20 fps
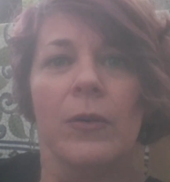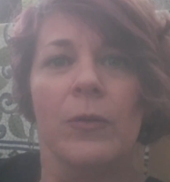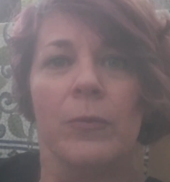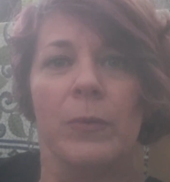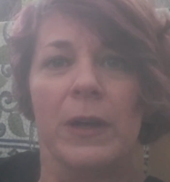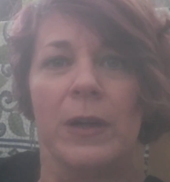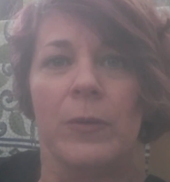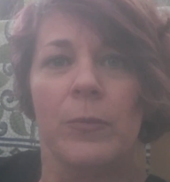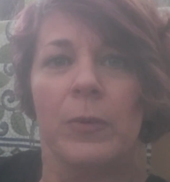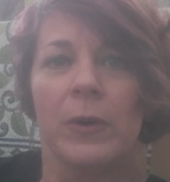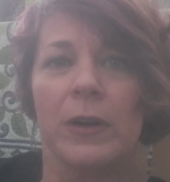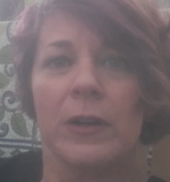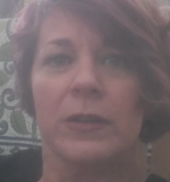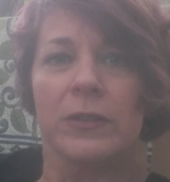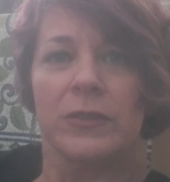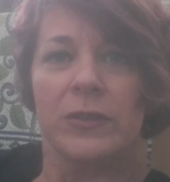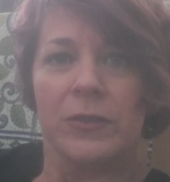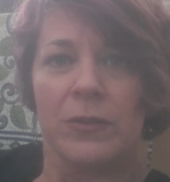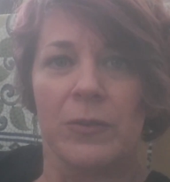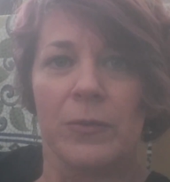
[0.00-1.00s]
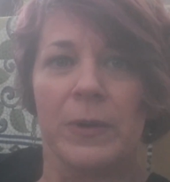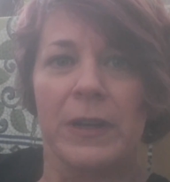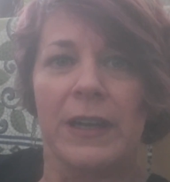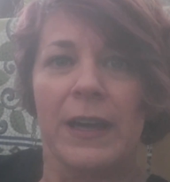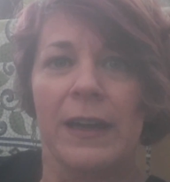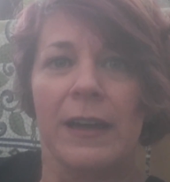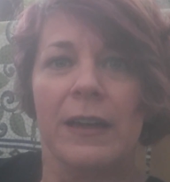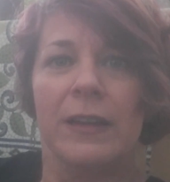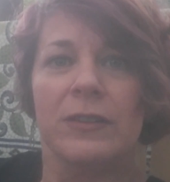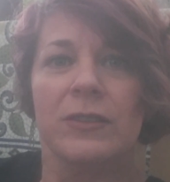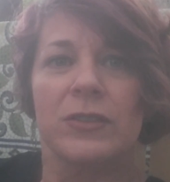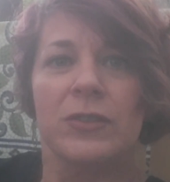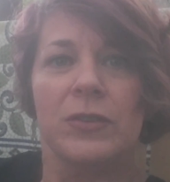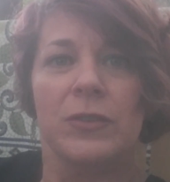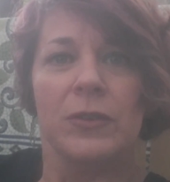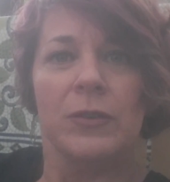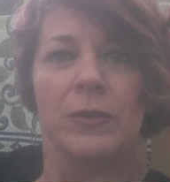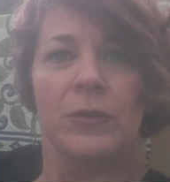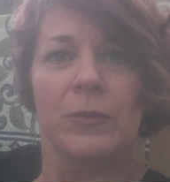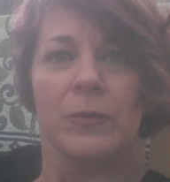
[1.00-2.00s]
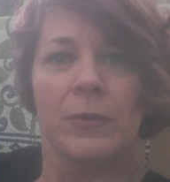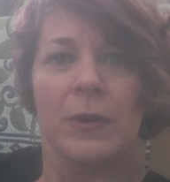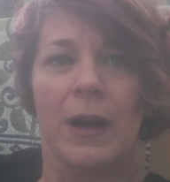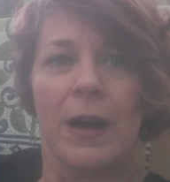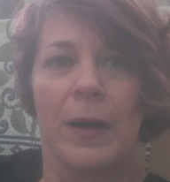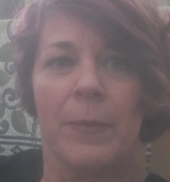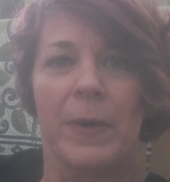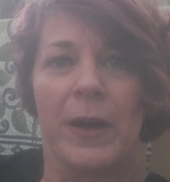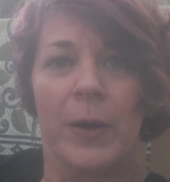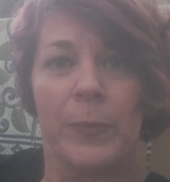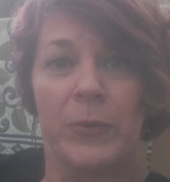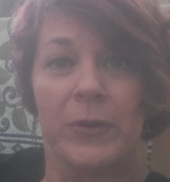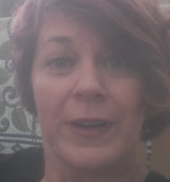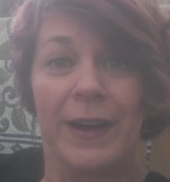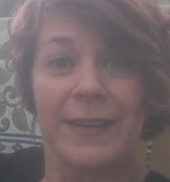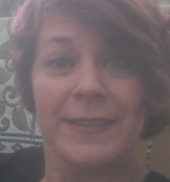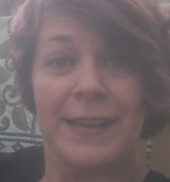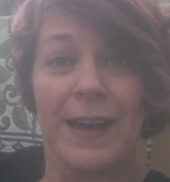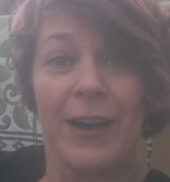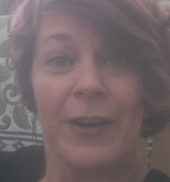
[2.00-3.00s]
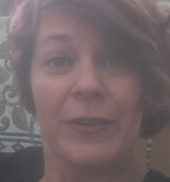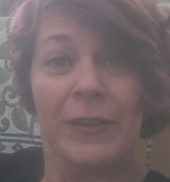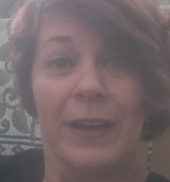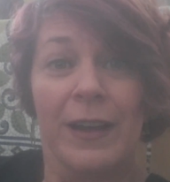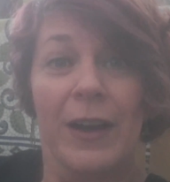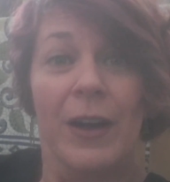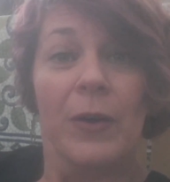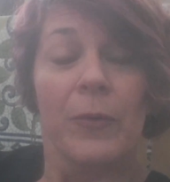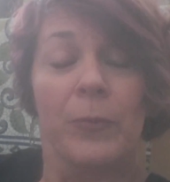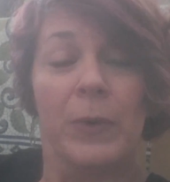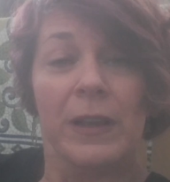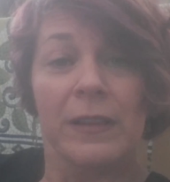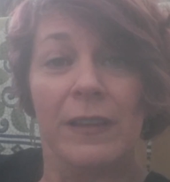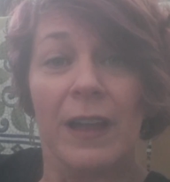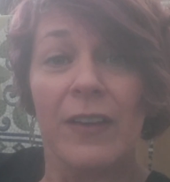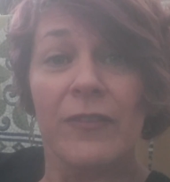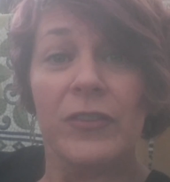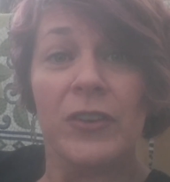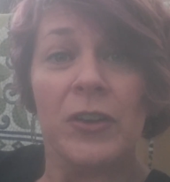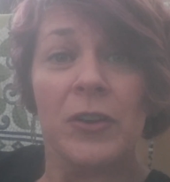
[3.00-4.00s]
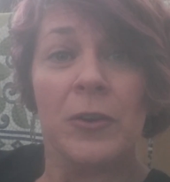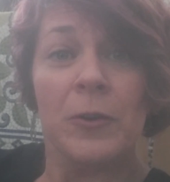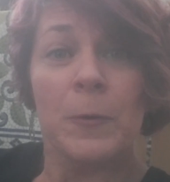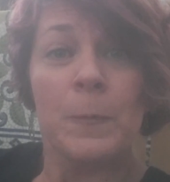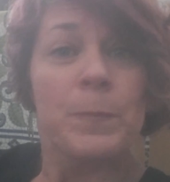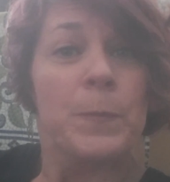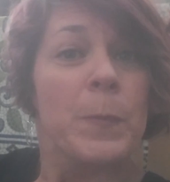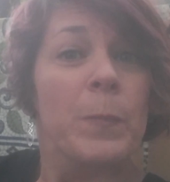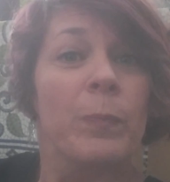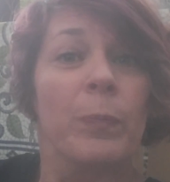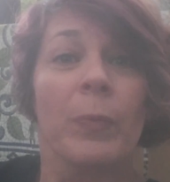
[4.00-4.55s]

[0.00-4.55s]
We will do what we can to help you guys out. We love you.